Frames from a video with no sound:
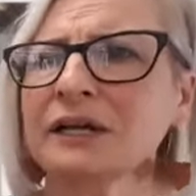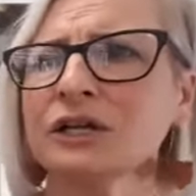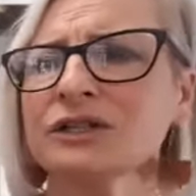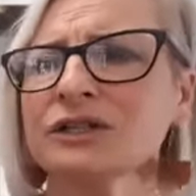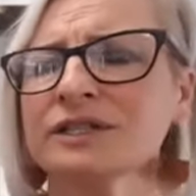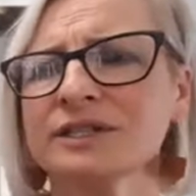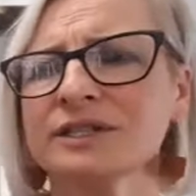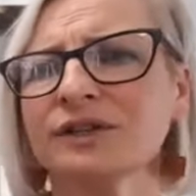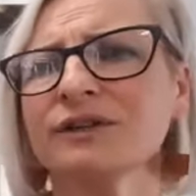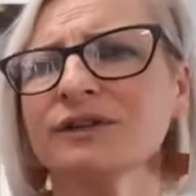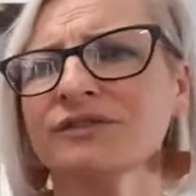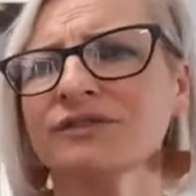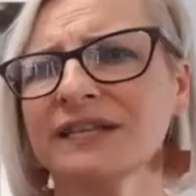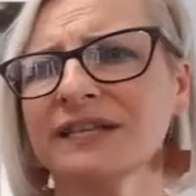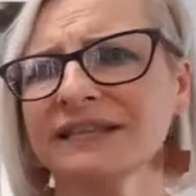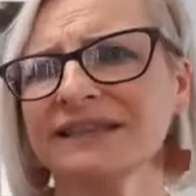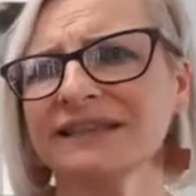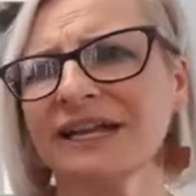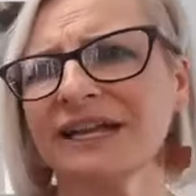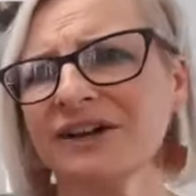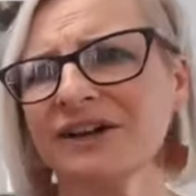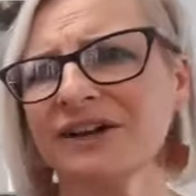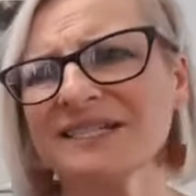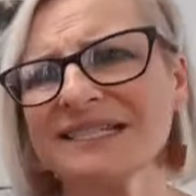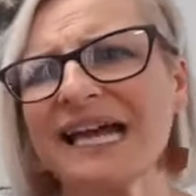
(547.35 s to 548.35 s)
you sort of think
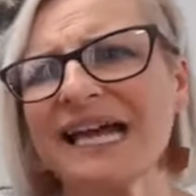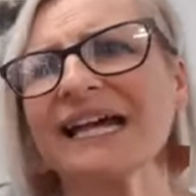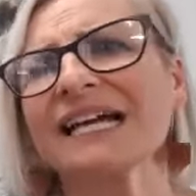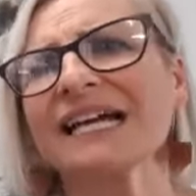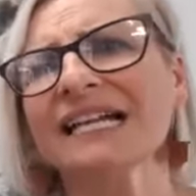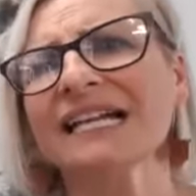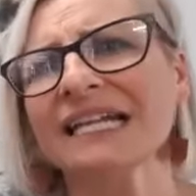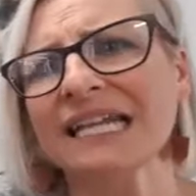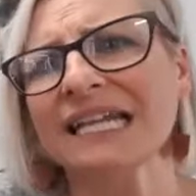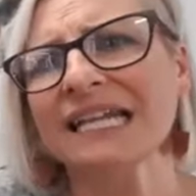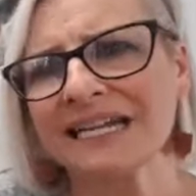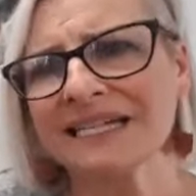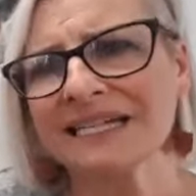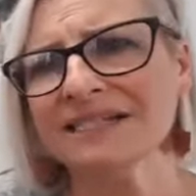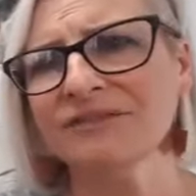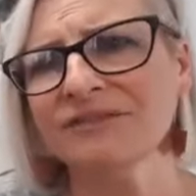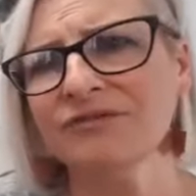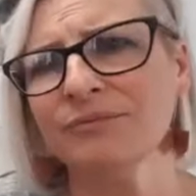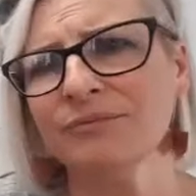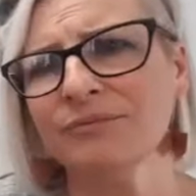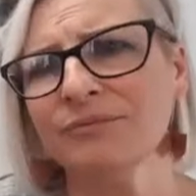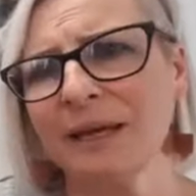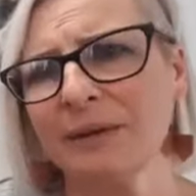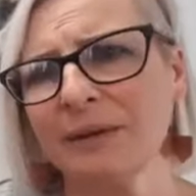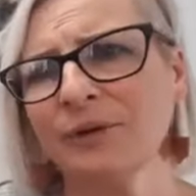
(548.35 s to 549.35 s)
there is that collective
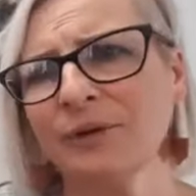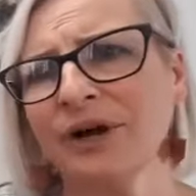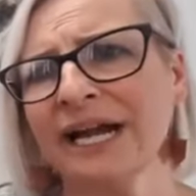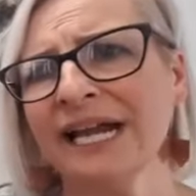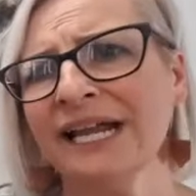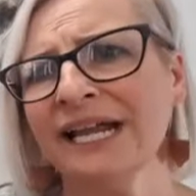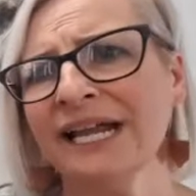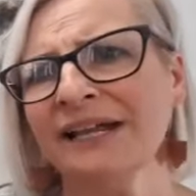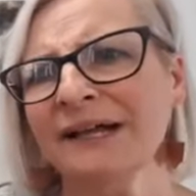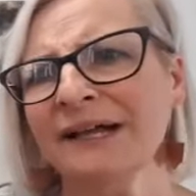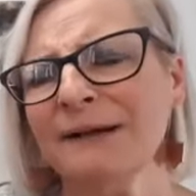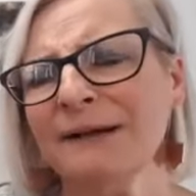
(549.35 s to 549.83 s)
memory